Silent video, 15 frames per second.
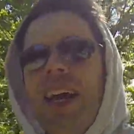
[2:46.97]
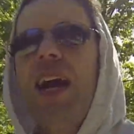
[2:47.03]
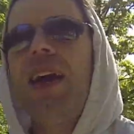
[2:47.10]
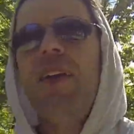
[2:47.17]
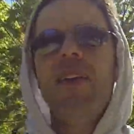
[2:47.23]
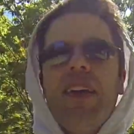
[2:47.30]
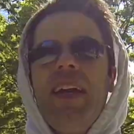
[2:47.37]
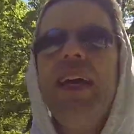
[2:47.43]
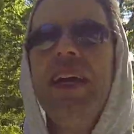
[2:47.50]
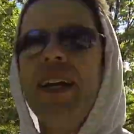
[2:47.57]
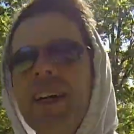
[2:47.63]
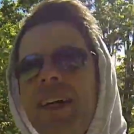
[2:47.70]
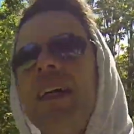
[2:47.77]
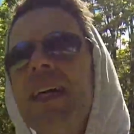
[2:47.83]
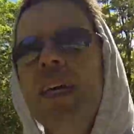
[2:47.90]
I, uh,
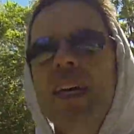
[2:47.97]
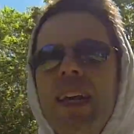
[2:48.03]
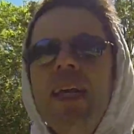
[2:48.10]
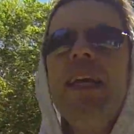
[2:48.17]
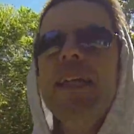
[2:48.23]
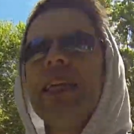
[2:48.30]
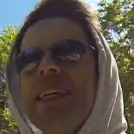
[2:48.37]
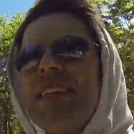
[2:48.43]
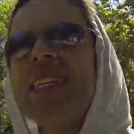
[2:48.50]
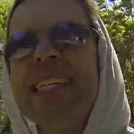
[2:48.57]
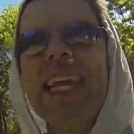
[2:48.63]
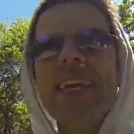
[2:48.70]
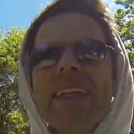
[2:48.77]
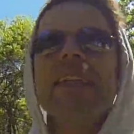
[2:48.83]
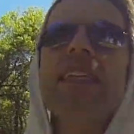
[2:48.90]
they
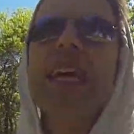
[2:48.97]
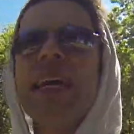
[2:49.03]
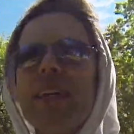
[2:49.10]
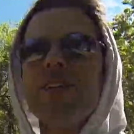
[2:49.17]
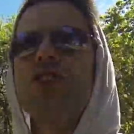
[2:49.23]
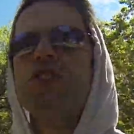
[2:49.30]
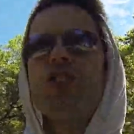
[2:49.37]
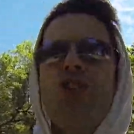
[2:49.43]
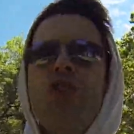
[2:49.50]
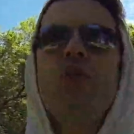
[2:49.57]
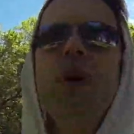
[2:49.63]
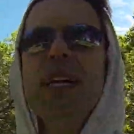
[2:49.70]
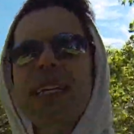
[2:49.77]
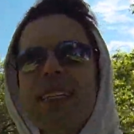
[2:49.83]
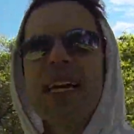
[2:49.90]
say the lines too
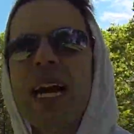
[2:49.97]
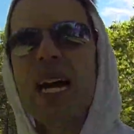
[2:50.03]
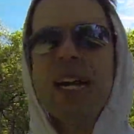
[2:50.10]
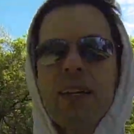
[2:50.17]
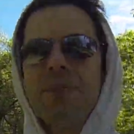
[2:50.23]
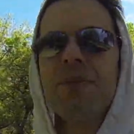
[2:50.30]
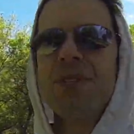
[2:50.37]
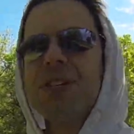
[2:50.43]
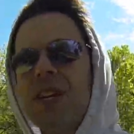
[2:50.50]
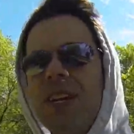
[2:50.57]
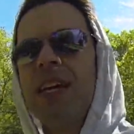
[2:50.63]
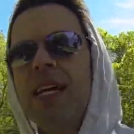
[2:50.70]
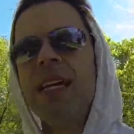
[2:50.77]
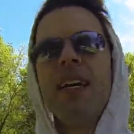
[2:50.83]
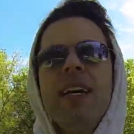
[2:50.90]
many times.
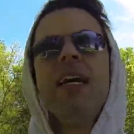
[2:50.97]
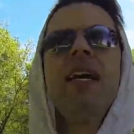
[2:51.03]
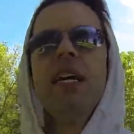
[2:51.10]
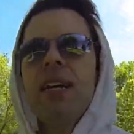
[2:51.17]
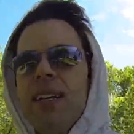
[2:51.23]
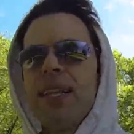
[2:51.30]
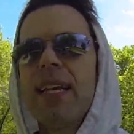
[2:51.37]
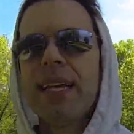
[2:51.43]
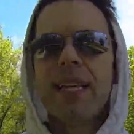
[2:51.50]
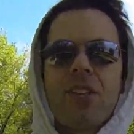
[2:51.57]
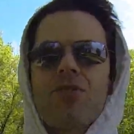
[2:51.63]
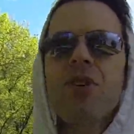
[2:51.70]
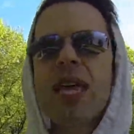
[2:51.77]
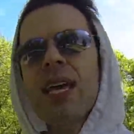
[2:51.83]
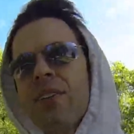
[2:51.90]
Like,
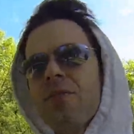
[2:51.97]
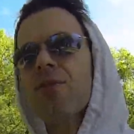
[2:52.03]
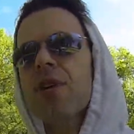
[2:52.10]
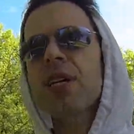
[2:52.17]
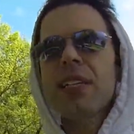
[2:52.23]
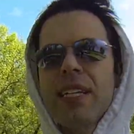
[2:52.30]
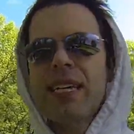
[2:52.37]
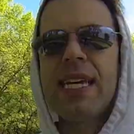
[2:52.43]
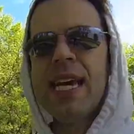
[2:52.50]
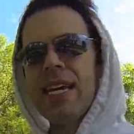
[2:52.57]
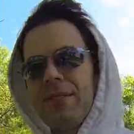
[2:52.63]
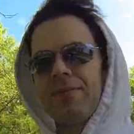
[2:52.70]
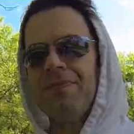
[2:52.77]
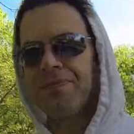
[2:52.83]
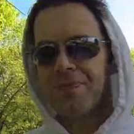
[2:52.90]
you can't really
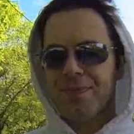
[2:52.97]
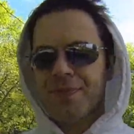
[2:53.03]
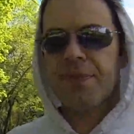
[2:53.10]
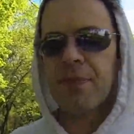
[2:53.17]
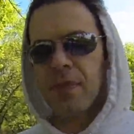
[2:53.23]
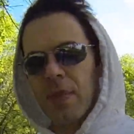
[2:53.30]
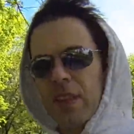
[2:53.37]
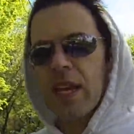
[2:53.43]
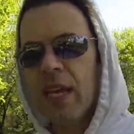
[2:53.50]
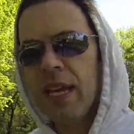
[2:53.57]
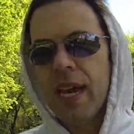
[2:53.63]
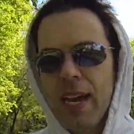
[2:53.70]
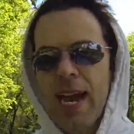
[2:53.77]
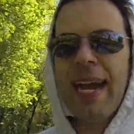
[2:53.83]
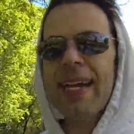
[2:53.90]
get
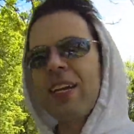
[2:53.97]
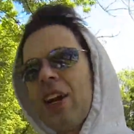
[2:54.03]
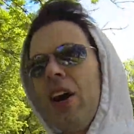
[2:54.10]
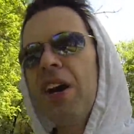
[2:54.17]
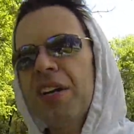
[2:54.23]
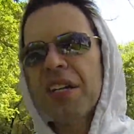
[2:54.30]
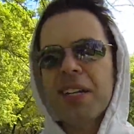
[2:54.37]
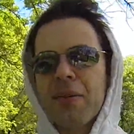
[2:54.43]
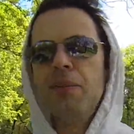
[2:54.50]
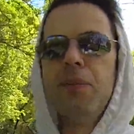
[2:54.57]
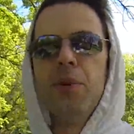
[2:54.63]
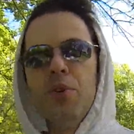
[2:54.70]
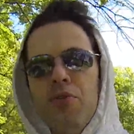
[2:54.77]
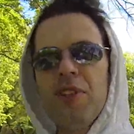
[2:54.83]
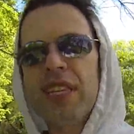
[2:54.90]
iconic
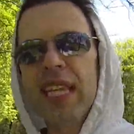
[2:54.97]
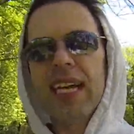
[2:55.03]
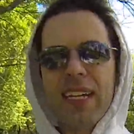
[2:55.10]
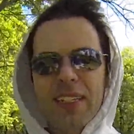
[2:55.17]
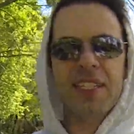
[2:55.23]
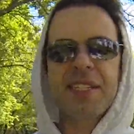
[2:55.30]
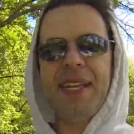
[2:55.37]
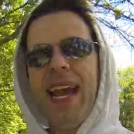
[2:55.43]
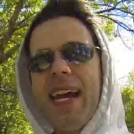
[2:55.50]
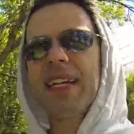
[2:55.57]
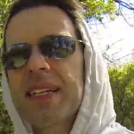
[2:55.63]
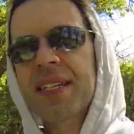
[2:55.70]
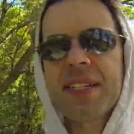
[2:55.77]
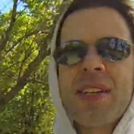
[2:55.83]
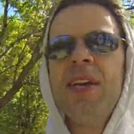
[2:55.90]
movie line
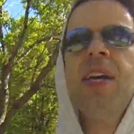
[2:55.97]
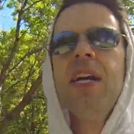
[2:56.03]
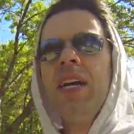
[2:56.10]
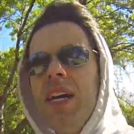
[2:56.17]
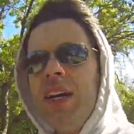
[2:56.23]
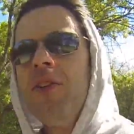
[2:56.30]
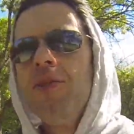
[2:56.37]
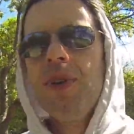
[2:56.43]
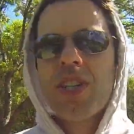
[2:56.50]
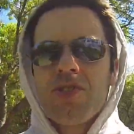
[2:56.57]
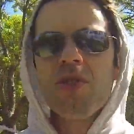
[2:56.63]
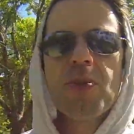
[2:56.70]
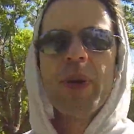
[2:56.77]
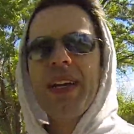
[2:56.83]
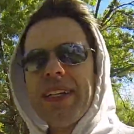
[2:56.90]
status when it's
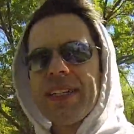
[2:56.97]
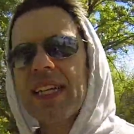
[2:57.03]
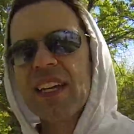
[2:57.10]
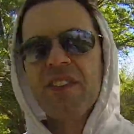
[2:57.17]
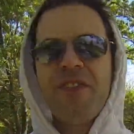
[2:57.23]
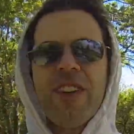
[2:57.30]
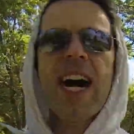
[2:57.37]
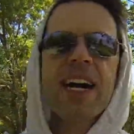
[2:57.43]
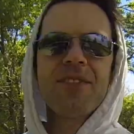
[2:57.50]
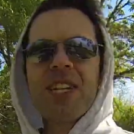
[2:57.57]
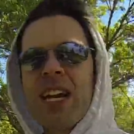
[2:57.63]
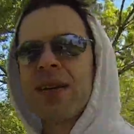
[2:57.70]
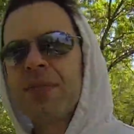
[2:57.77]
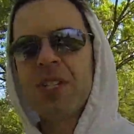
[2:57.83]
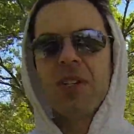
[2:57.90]
repeated like five
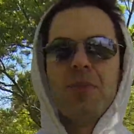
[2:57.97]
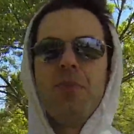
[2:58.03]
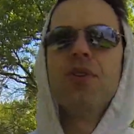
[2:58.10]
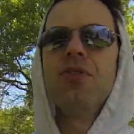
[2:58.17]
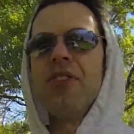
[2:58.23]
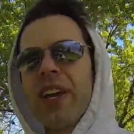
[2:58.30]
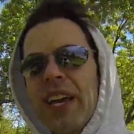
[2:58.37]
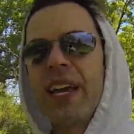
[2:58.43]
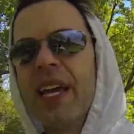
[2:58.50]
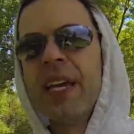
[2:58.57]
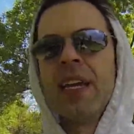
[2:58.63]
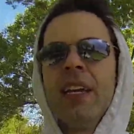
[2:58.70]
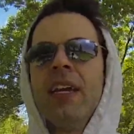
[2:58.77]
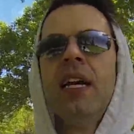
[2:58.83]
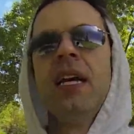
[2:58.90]
times in a movie.
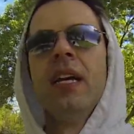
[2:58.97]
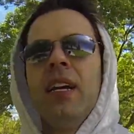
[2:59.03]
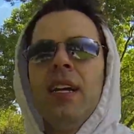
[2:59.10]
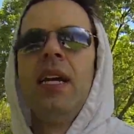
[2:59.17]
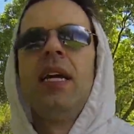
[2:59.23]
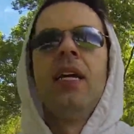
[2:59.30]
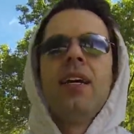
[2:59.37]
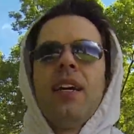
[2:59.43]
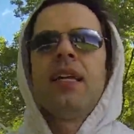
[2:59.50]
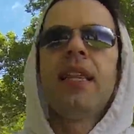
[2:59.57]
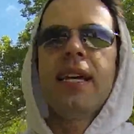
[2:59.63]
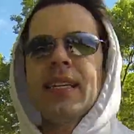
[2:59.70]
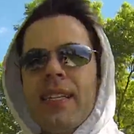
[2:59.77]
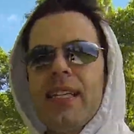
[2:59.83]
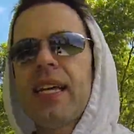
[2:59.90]

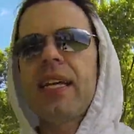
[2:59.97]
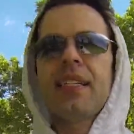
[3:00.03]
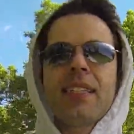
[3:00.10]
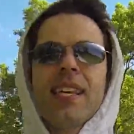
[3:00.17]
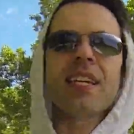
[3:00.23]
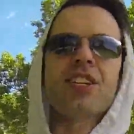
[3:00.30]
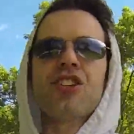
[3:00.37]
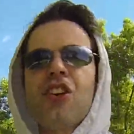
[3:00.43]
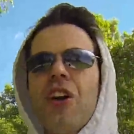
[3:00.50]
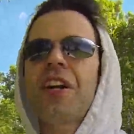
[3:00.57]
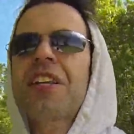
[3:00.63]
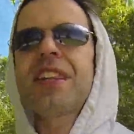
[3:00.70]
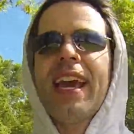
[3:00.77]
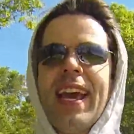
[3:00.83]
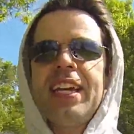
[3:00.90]
That, that, it's like
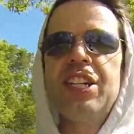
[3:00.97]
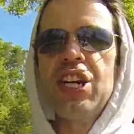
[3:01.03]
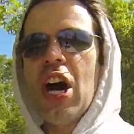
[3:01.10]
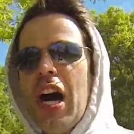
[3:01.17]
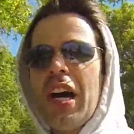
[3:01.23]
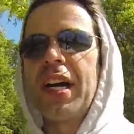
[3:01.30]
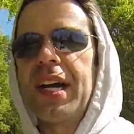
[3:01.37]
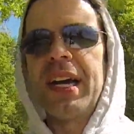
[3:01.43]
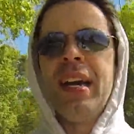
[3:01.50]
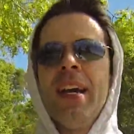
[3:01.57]
Sonic the Hedgehog.